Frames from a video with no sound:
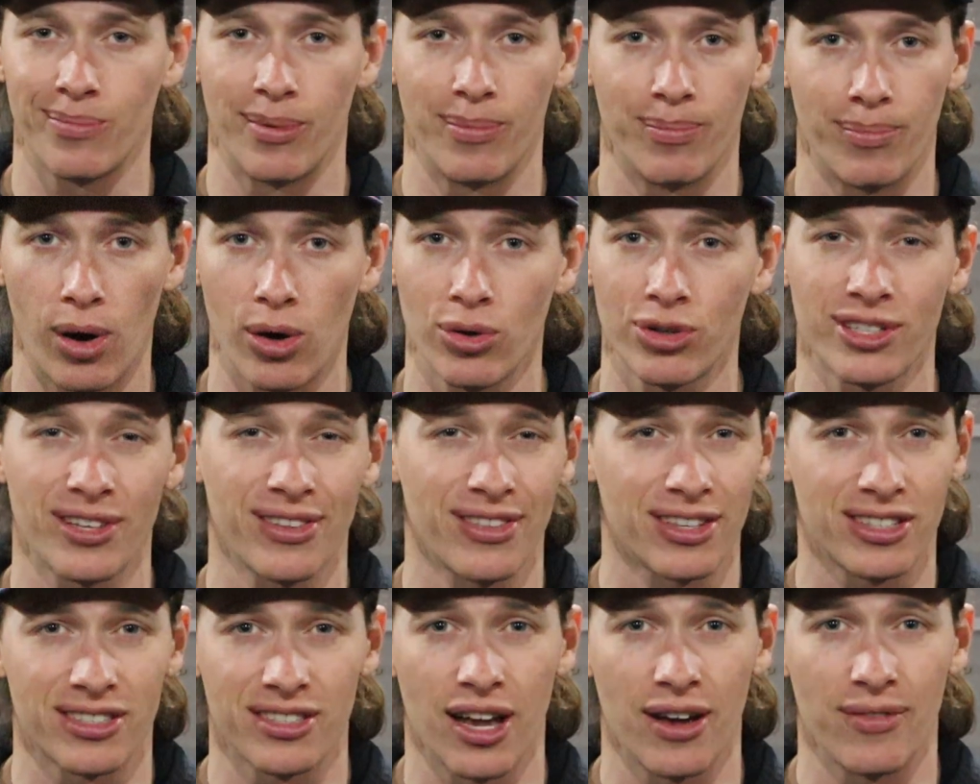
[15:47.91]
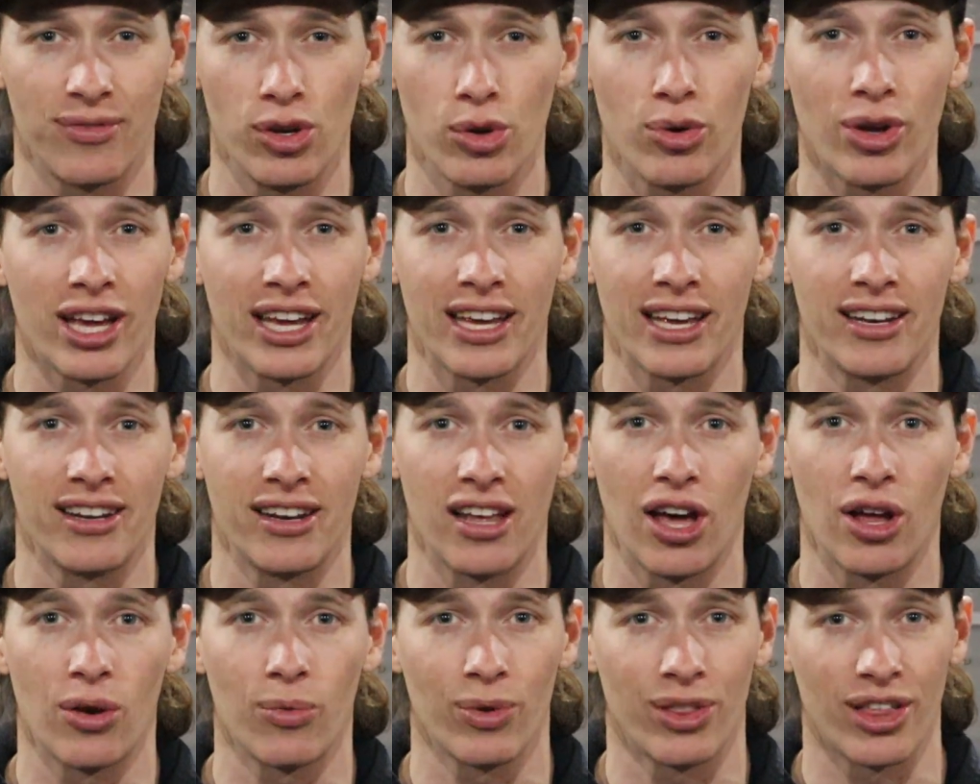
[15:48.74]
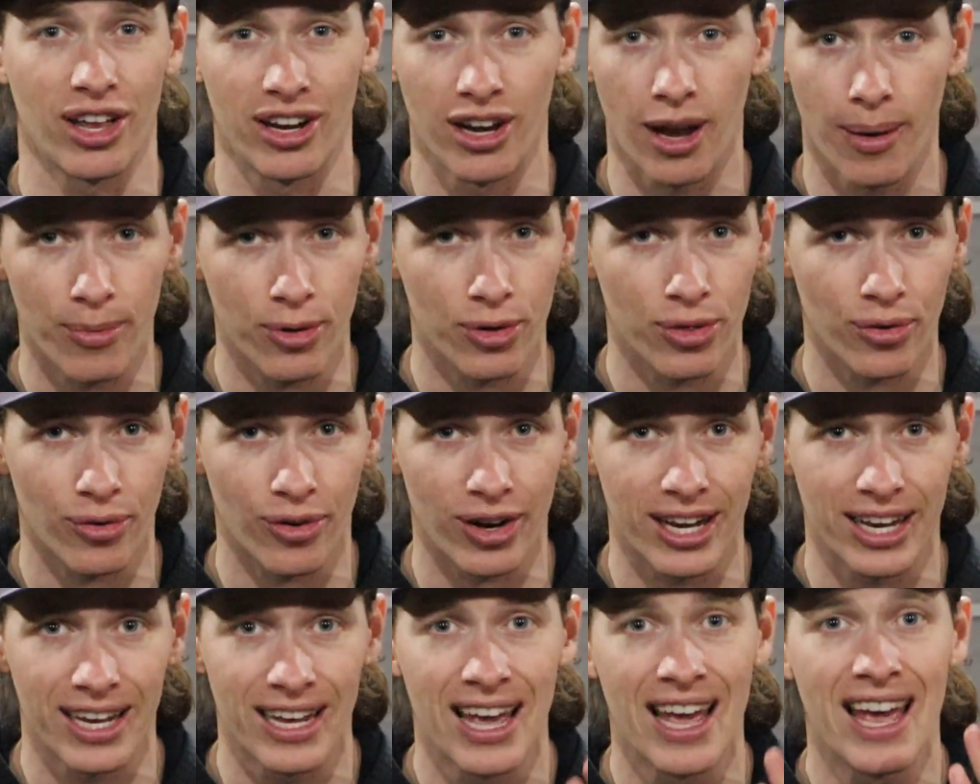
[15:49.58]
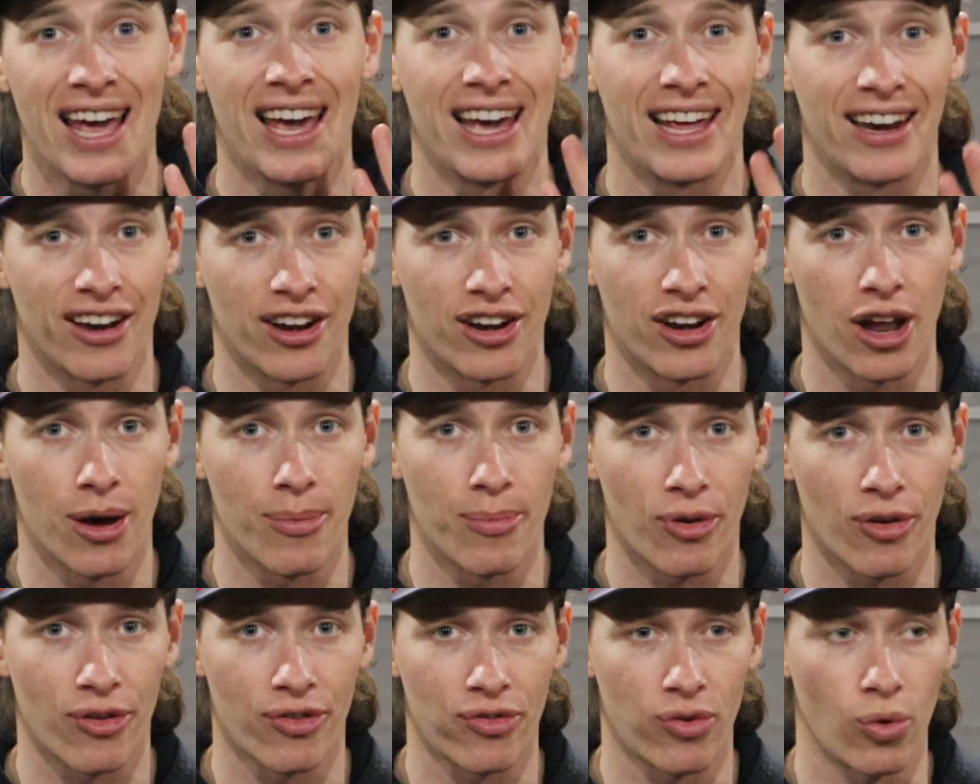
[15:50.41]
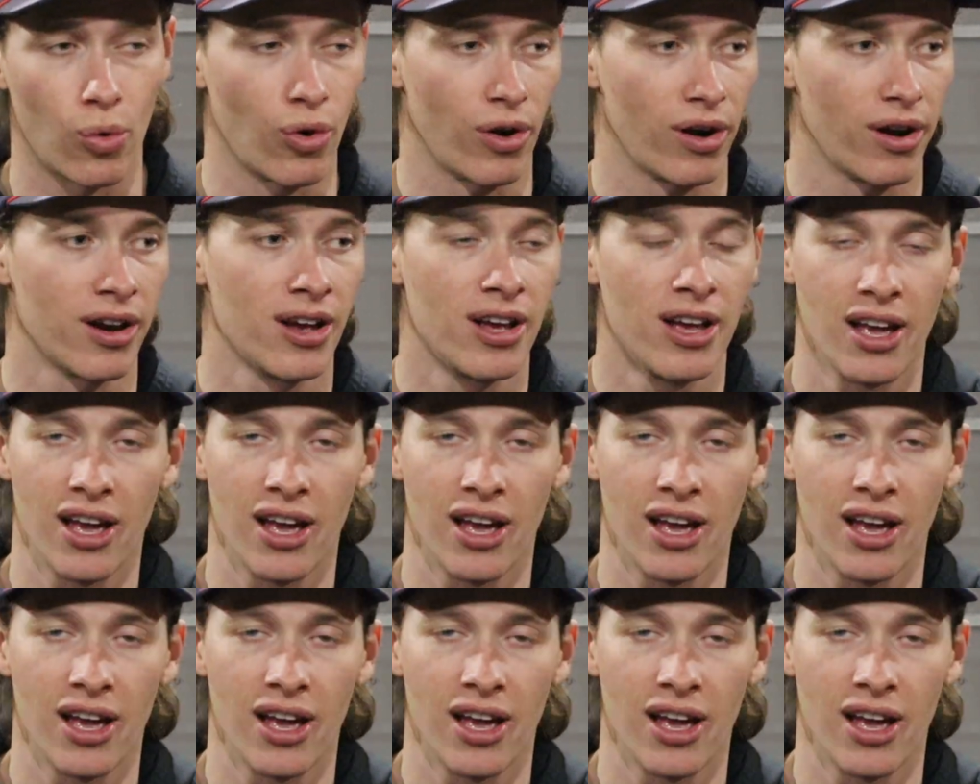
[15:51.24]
but most of the stuff you can get done with a number 3 and a number 4.